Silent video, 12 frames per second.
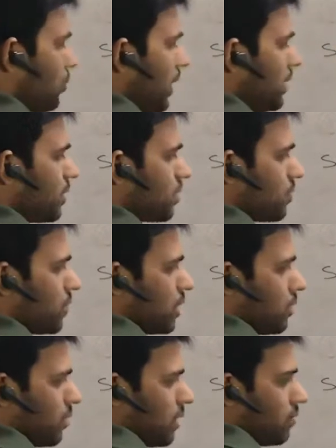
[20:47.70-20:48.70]
find
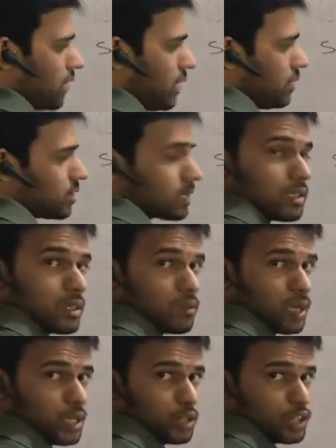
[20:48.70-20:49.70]

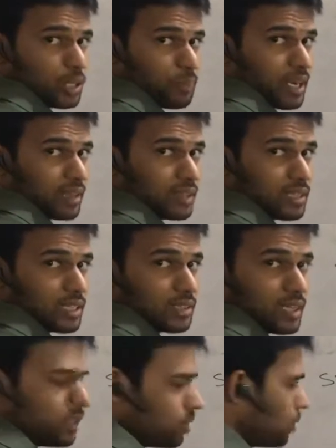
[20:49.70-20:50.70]
while you subtract that,
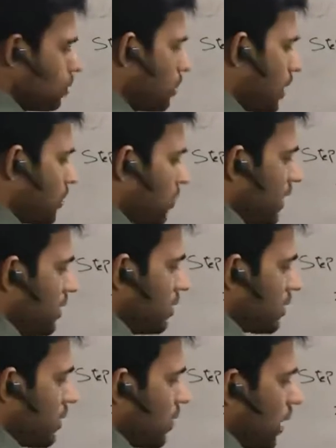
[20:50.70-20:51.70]
right, you can
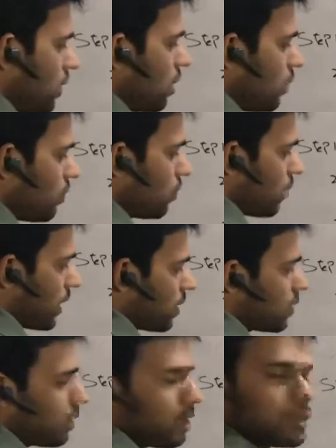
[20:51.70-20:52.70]
find the value of y
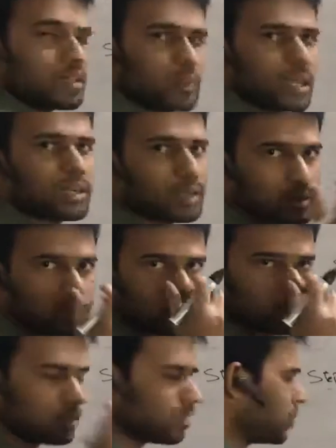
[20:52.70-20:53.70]
or remaining.
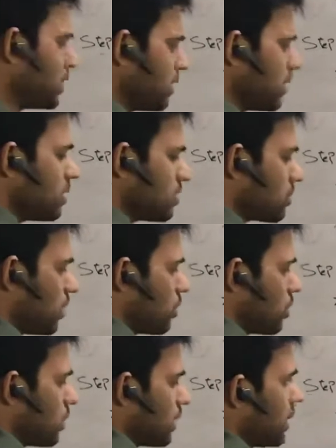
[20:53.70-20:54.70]
Remaining is y
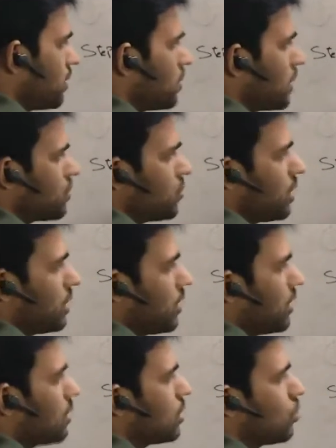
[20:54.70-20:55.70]
only, right, because we are
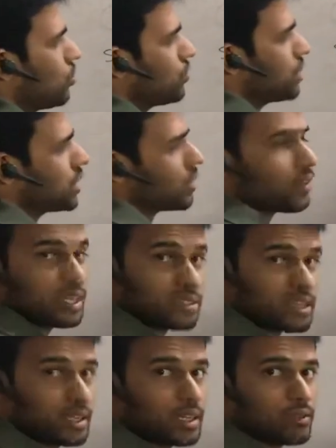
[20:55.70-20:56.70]
taking the coefficient of x
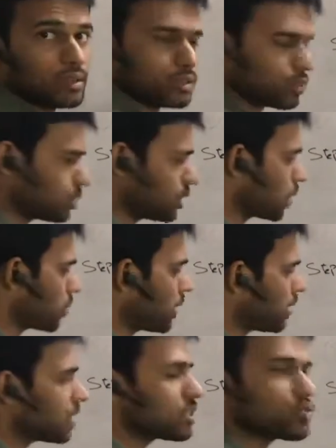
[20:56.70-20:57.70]
are equal, so the
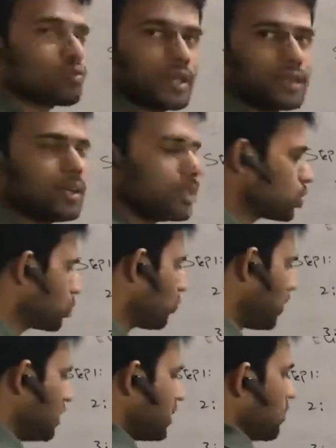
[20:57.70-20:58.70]
remaining is y. So
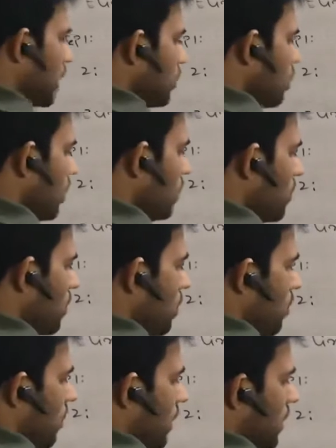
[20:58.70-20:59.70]
find the value of
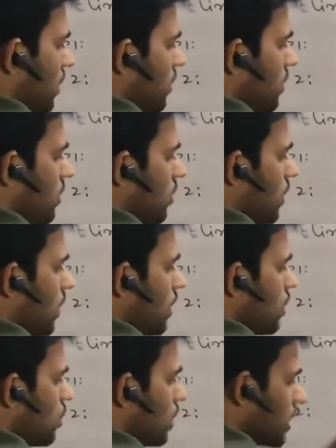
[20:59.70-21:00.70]
y. Okay,
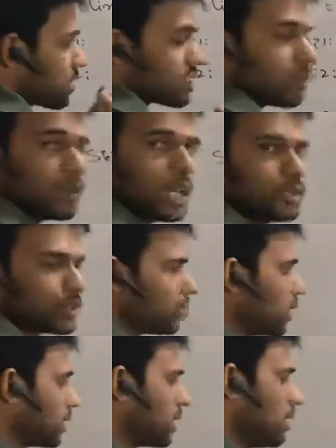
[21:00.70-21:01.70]
you will get some value to y,